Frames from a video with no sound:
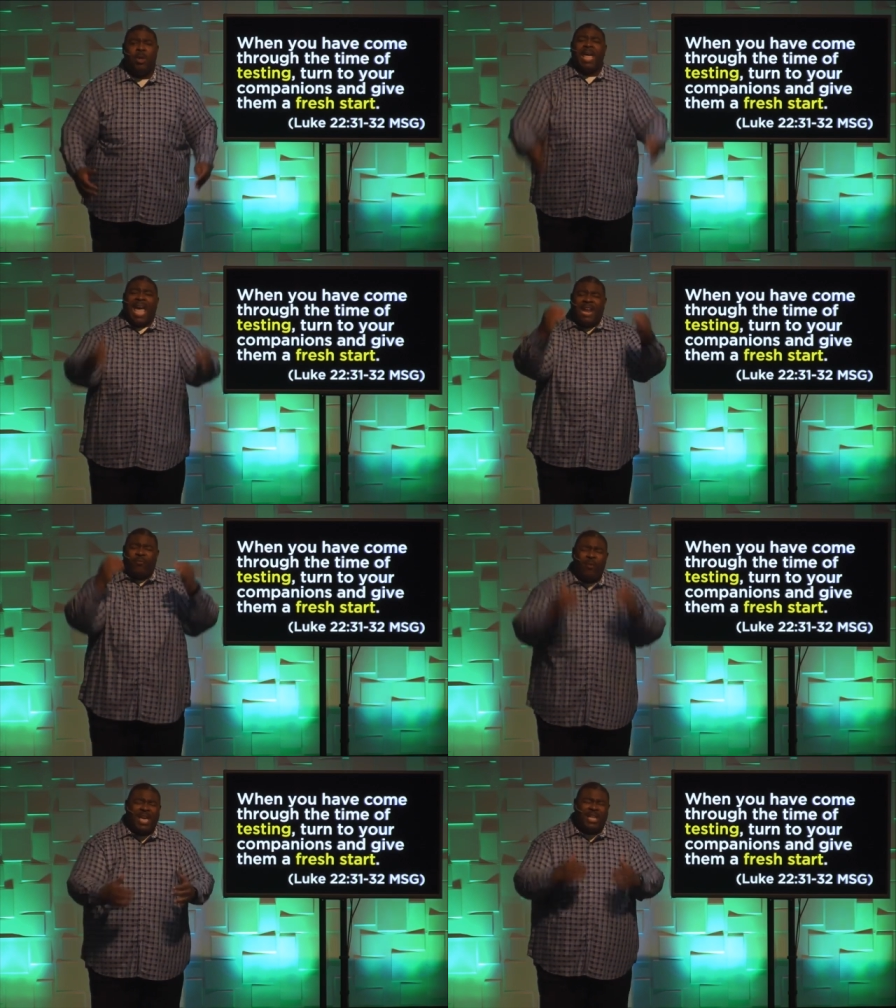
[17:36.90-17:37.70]
And if
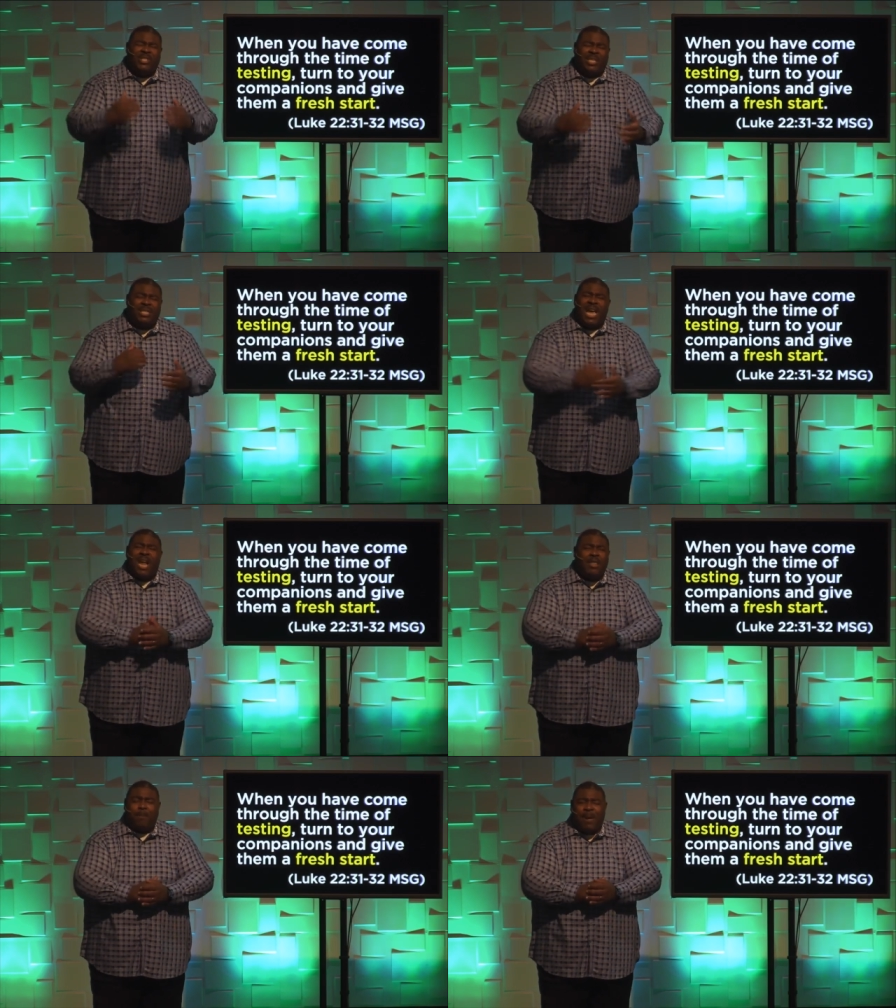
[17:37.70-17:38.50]
we can just let
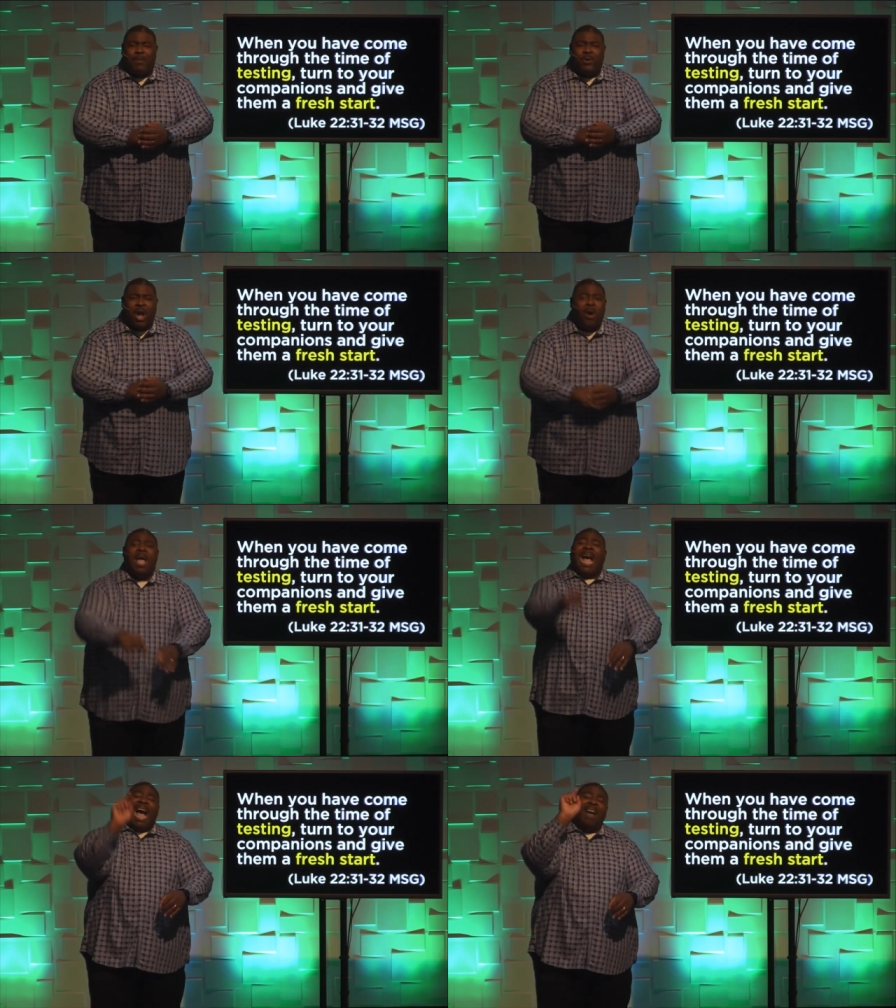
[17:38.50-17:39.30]
other people know,
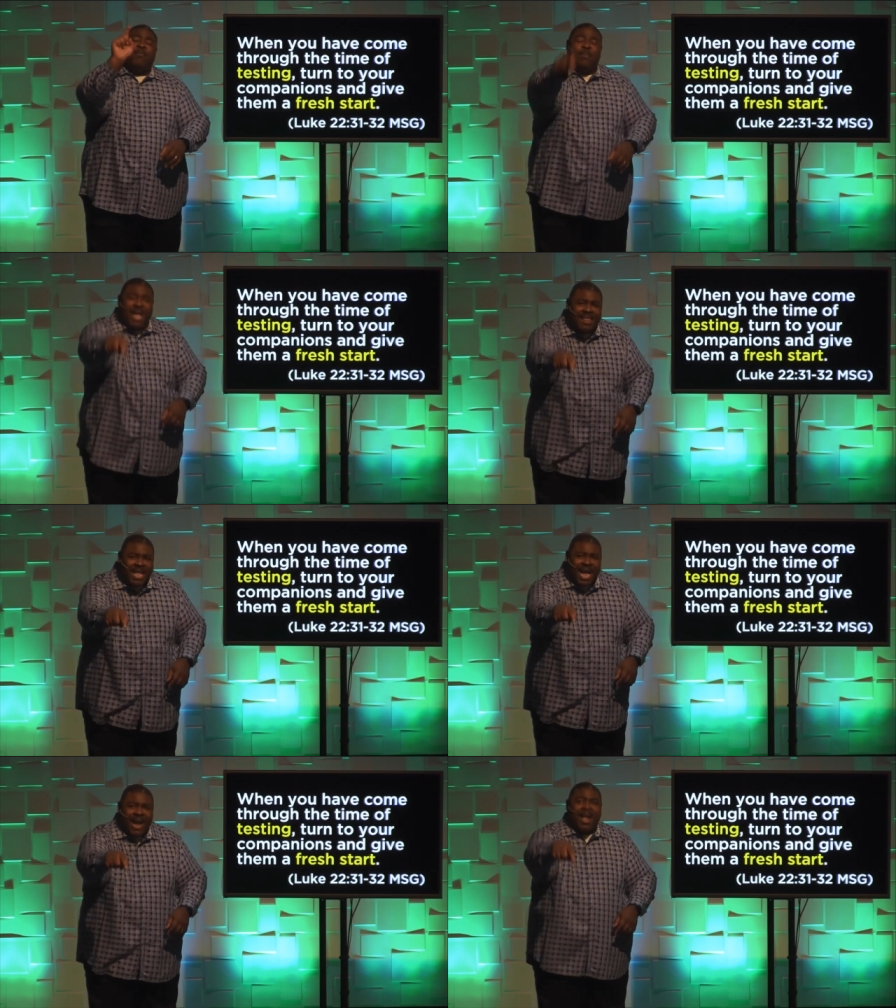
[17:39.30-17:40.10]
I've been
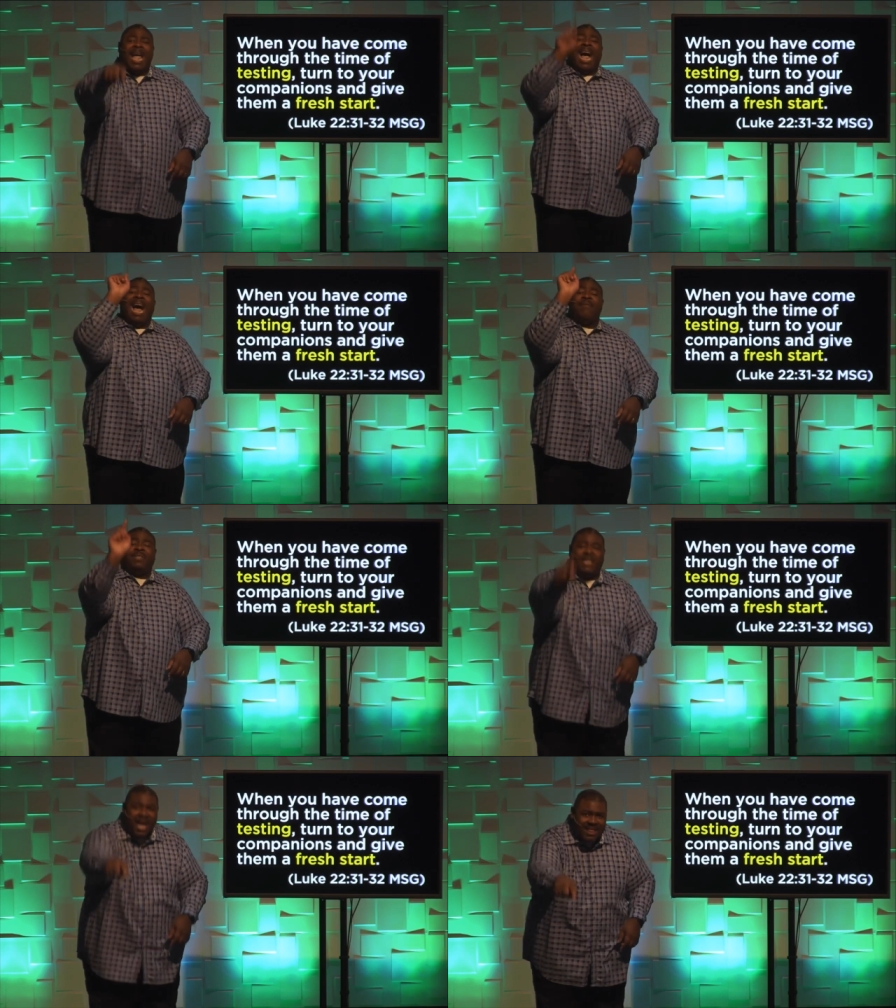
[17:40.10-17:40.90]
there, I've
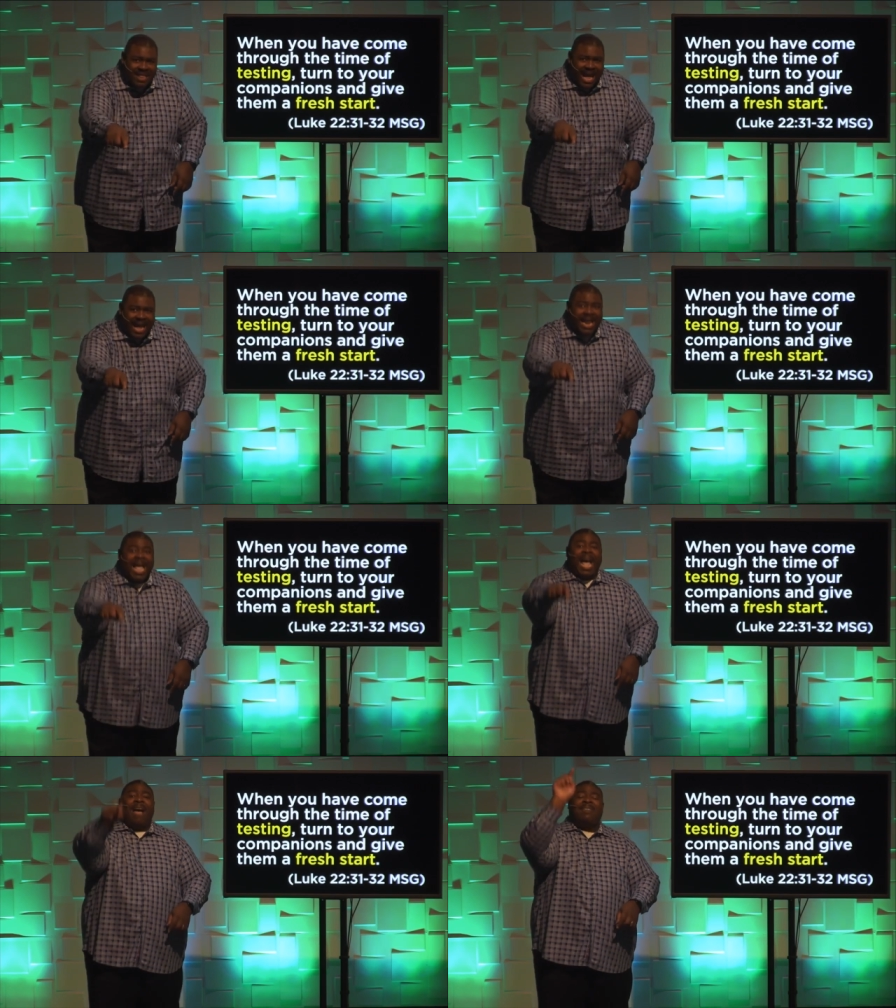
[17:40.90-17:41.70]
done that,
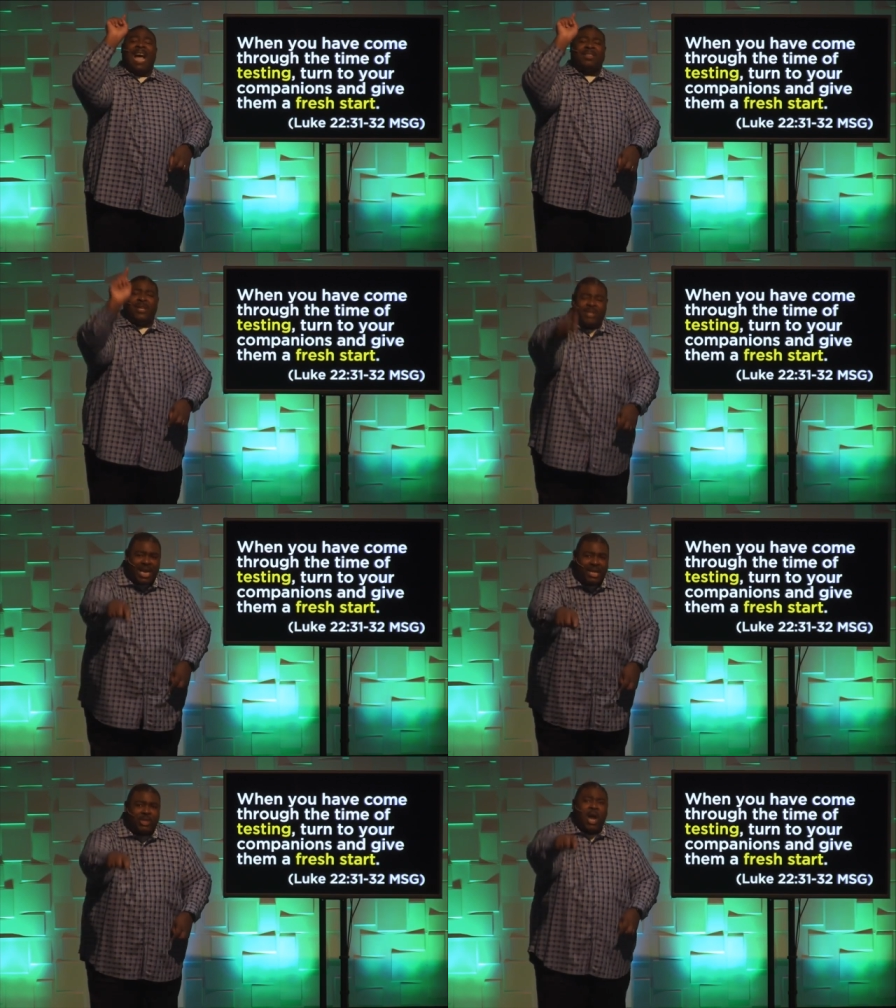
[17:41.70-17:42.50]
I've got the
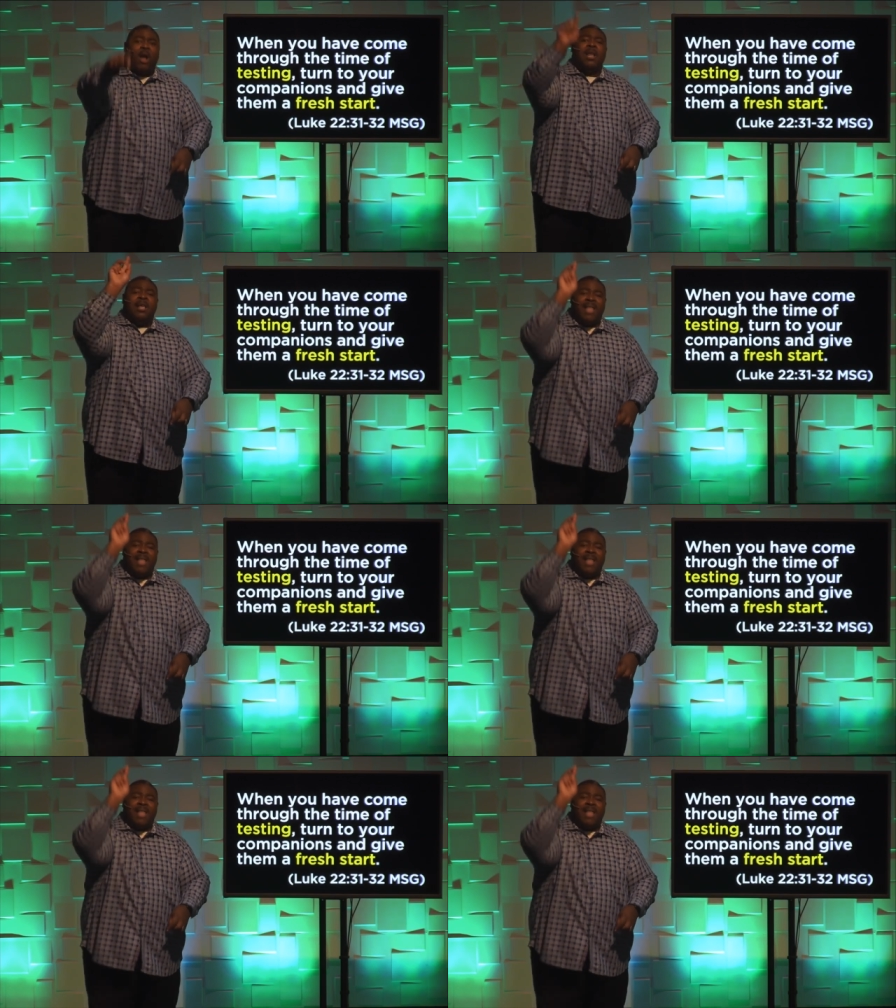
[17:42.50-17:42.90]
t shirt,